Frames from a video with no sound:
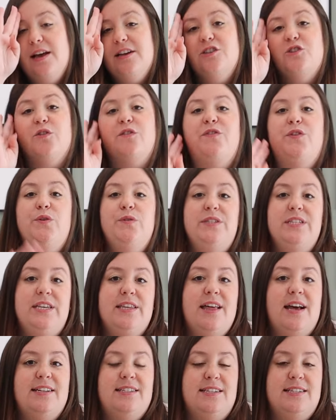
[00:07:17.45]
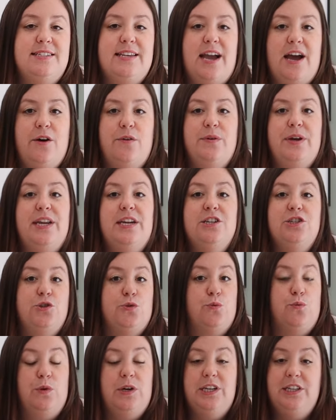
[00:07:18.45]
So if you see that discount, it is
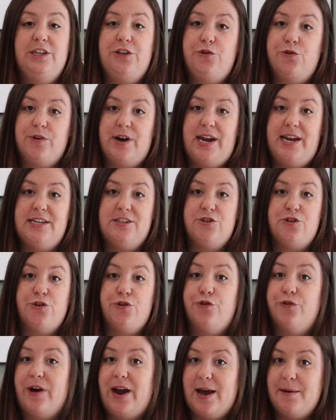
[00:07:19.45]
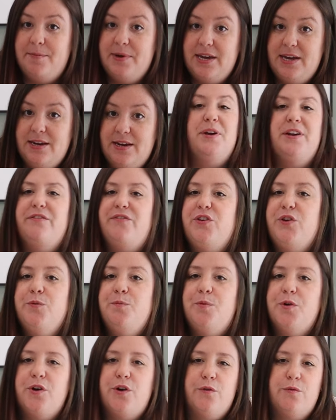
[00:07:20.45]
really great to grab it. But if you
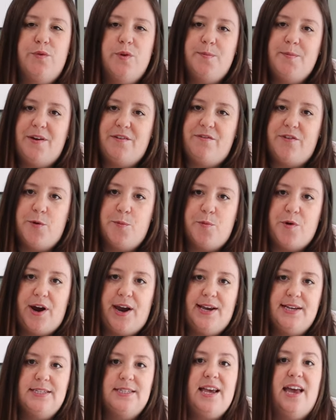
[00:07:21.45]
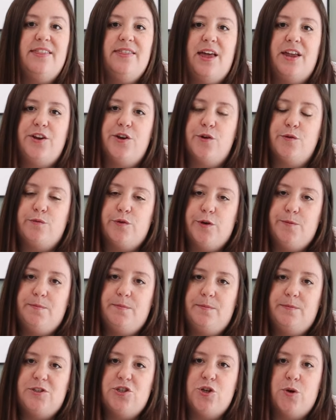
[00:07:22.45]
book a room at full price and then your
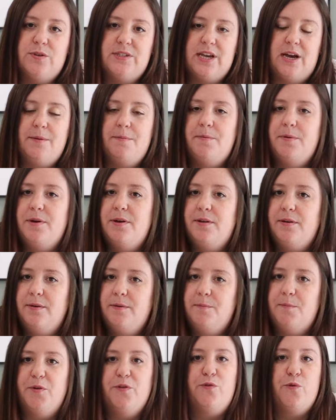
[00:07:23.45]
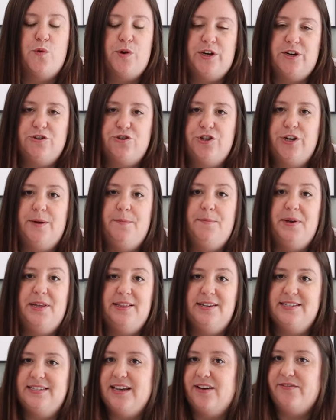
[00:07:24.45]
room shows up before your trip in
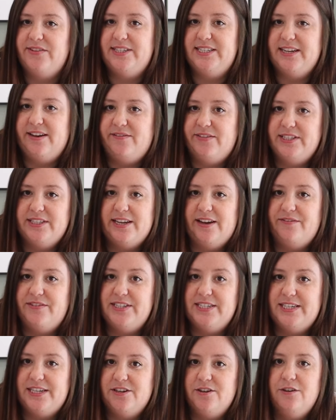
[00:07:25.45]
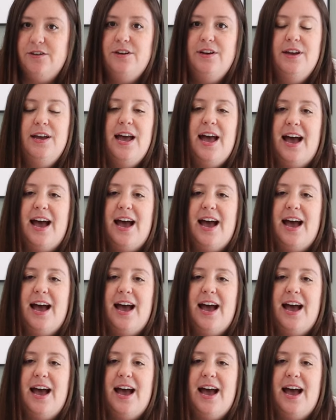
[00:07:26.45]
the 777 deal.